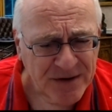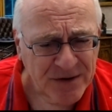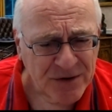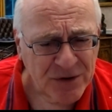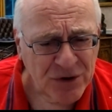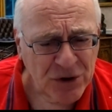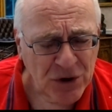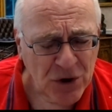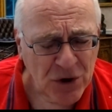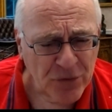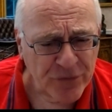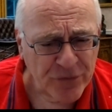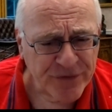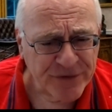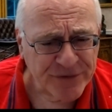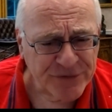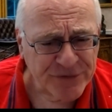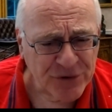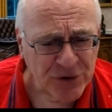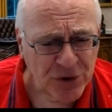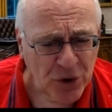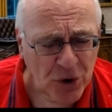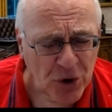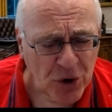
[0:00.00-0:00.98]
you know, this
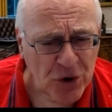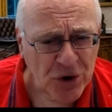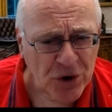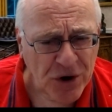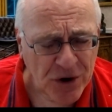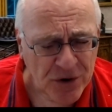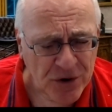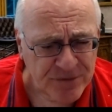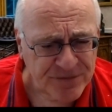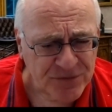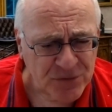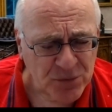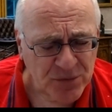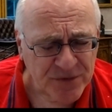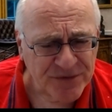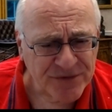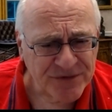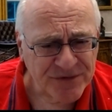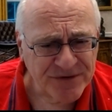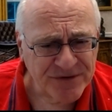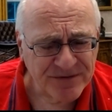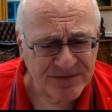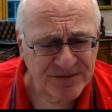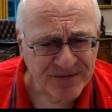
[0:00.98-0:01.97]
long COVID with
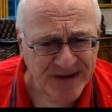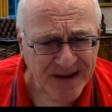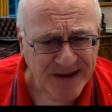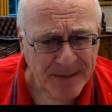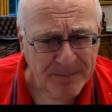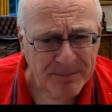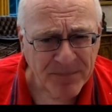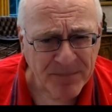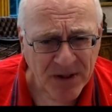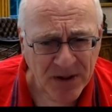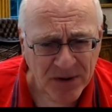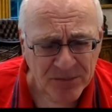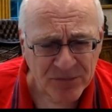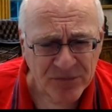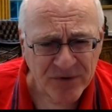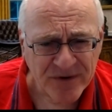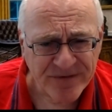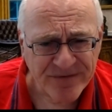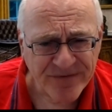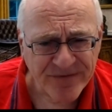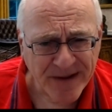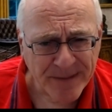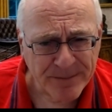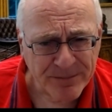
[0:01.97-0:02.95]
severe pulmonary
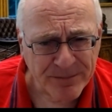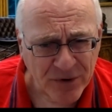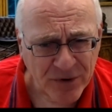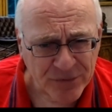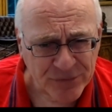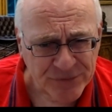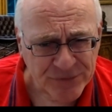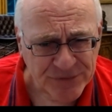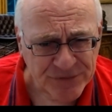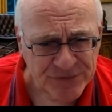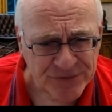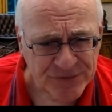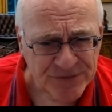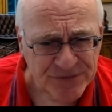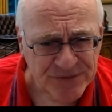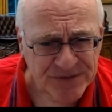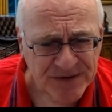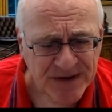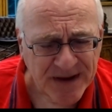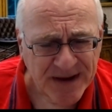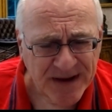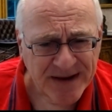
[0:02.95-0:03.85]
fibrosis.